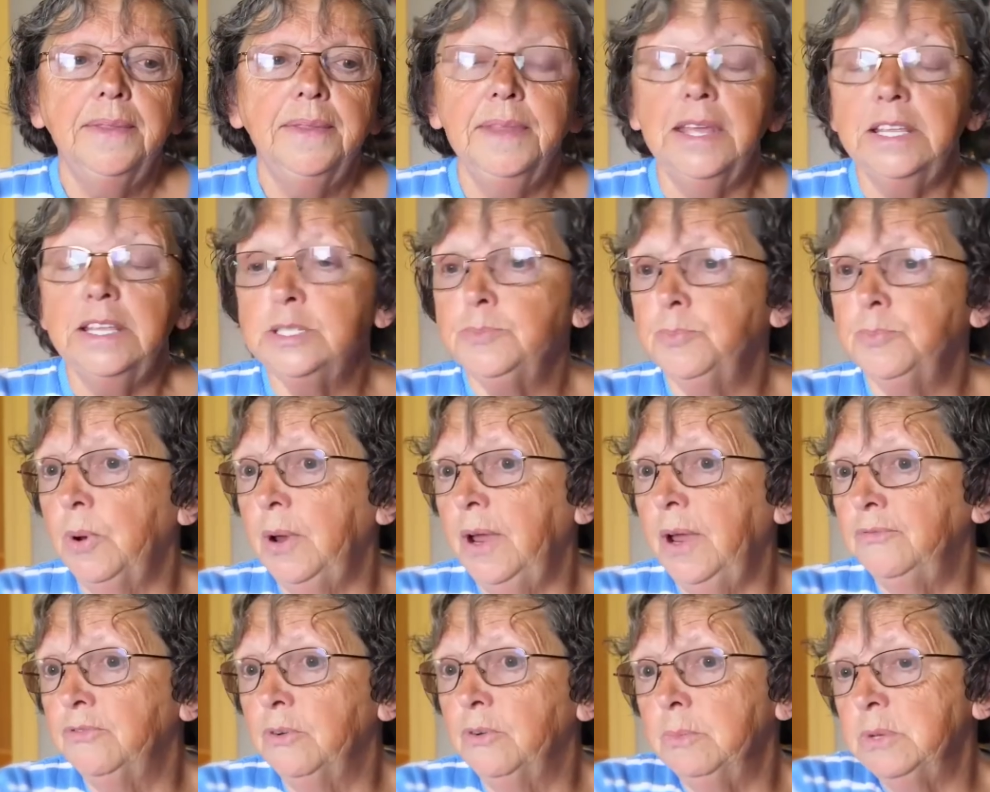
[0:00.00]
They
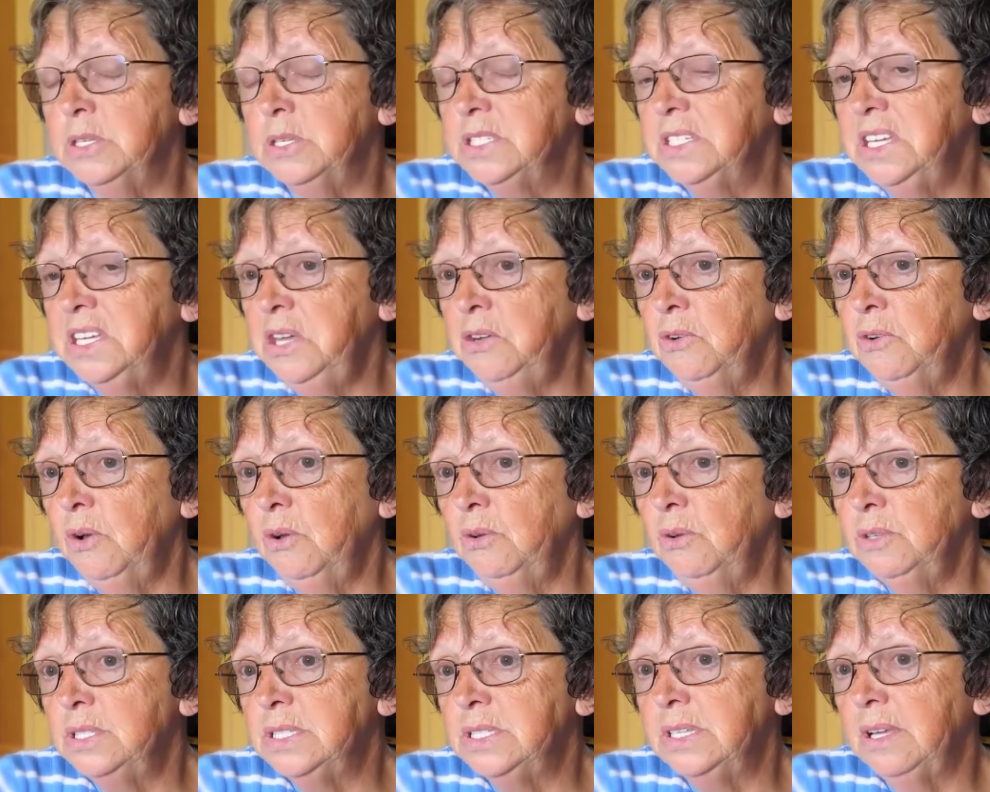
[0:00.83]
spray for
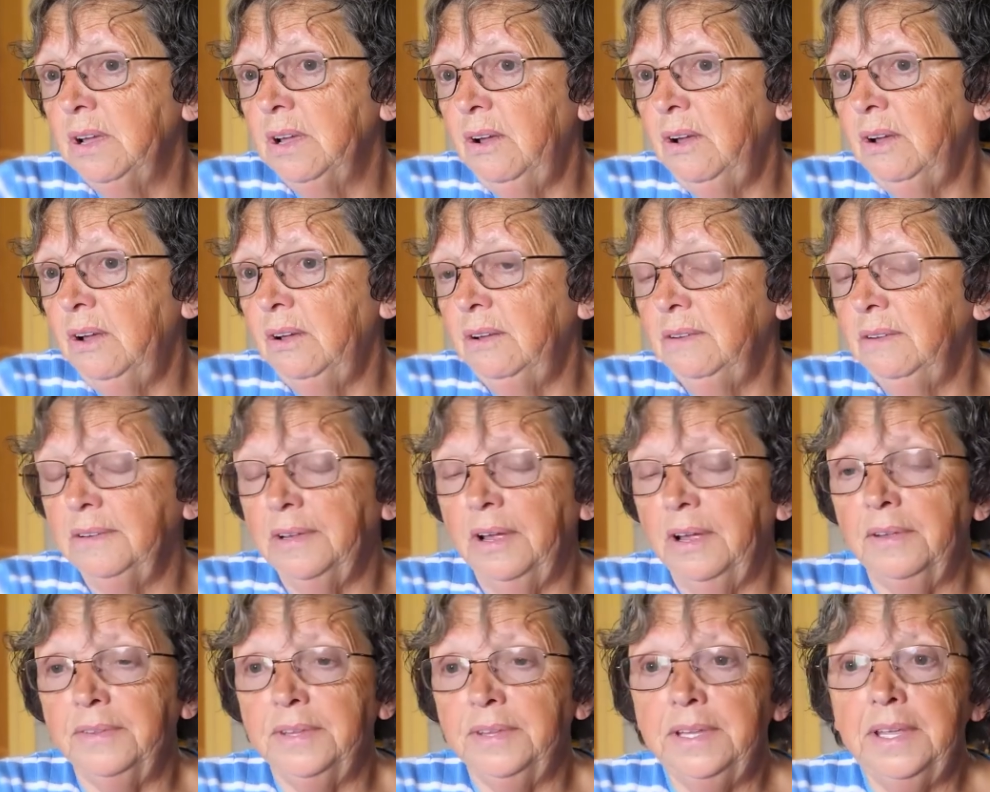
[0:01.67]
mosquitoes
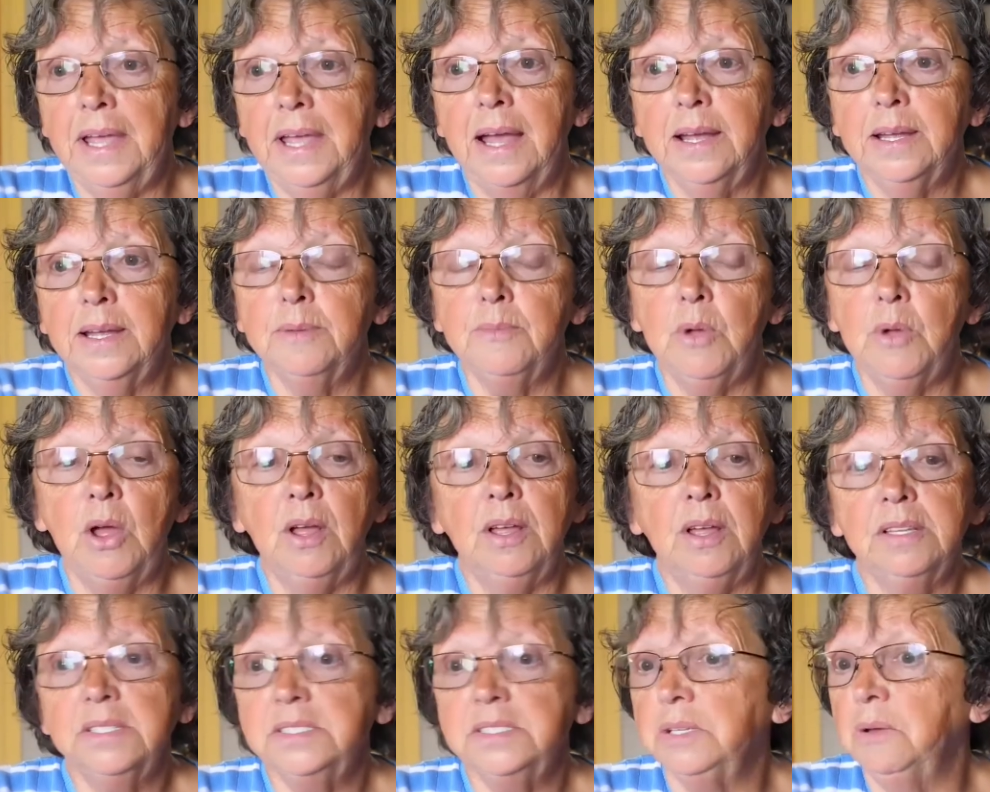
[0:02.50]
on the
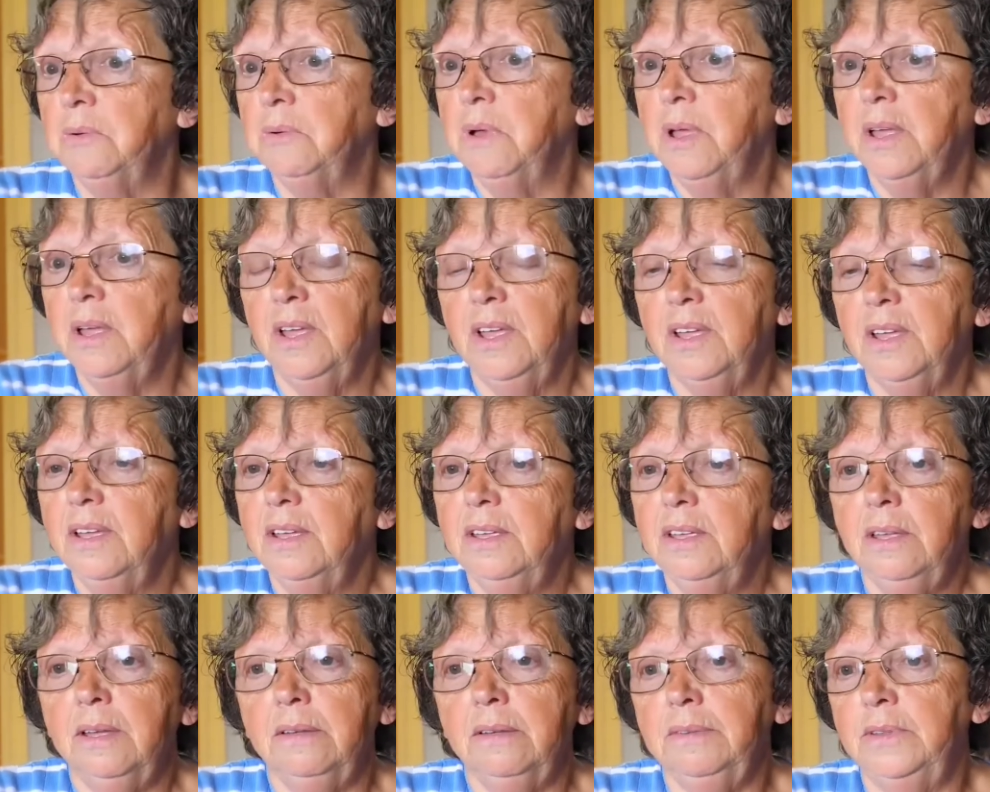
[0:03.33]
Yakima. So
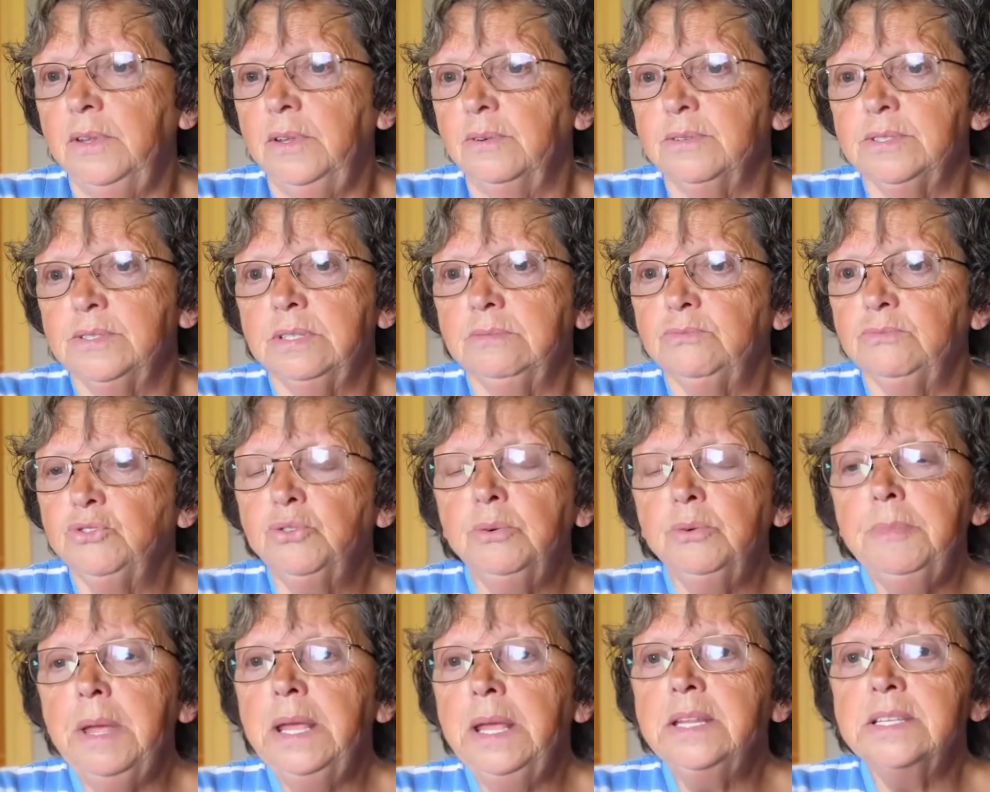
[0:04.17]
there's a
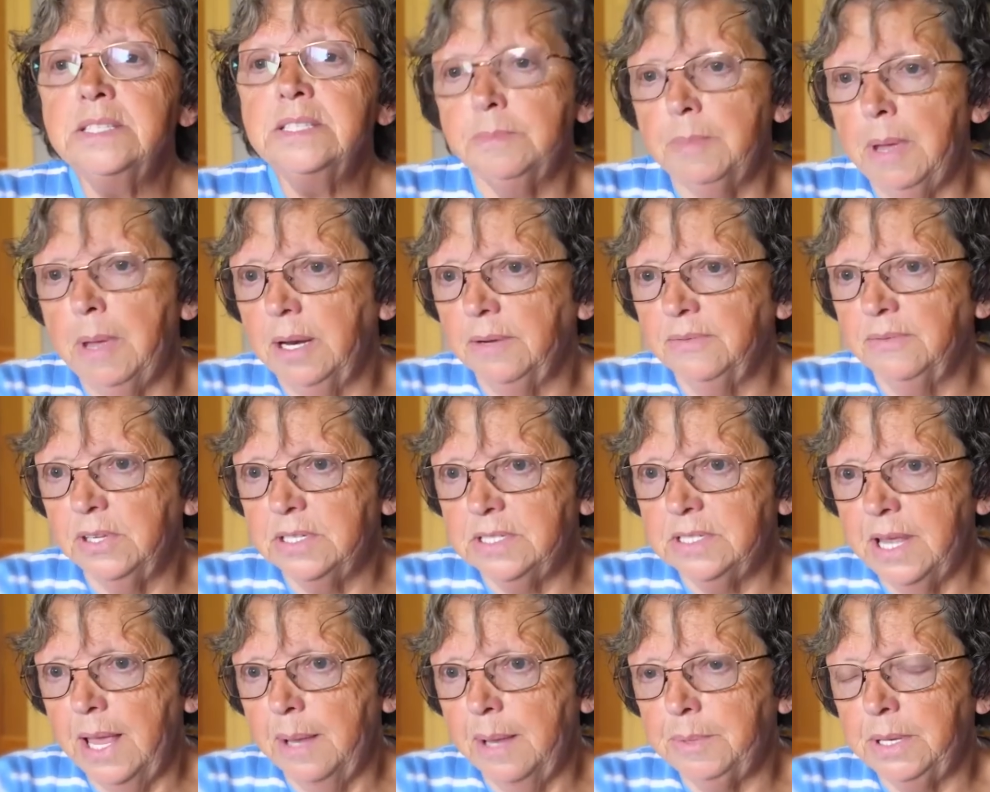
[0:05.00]
tremendous amount of
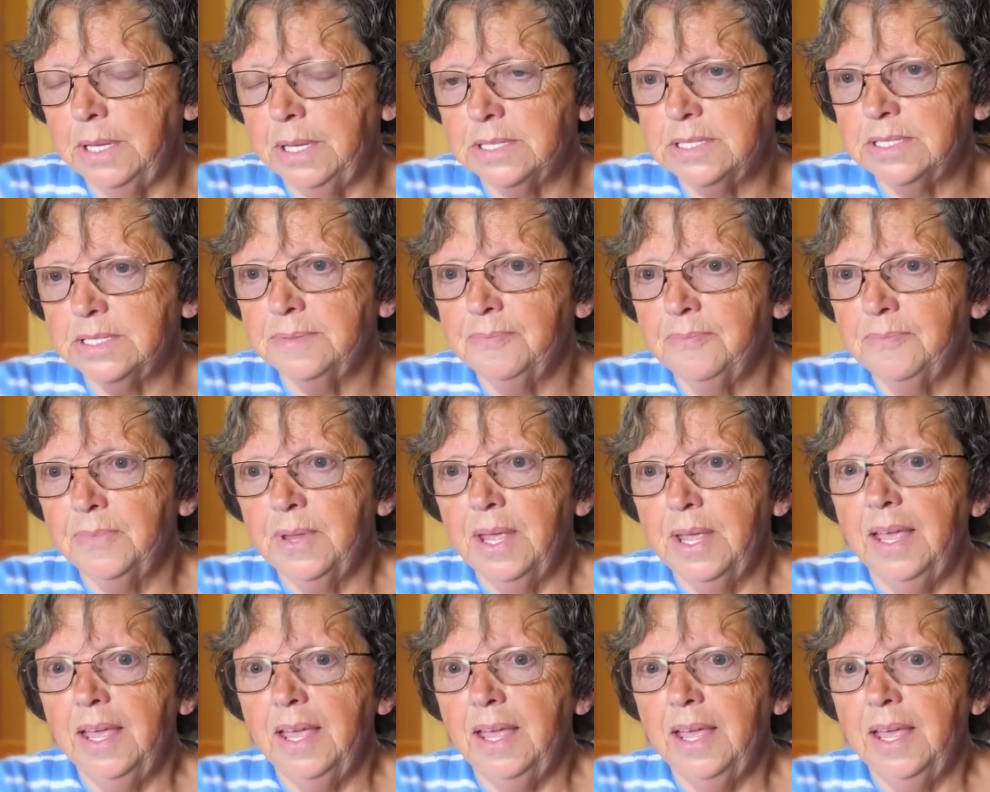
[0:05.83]
contaminants.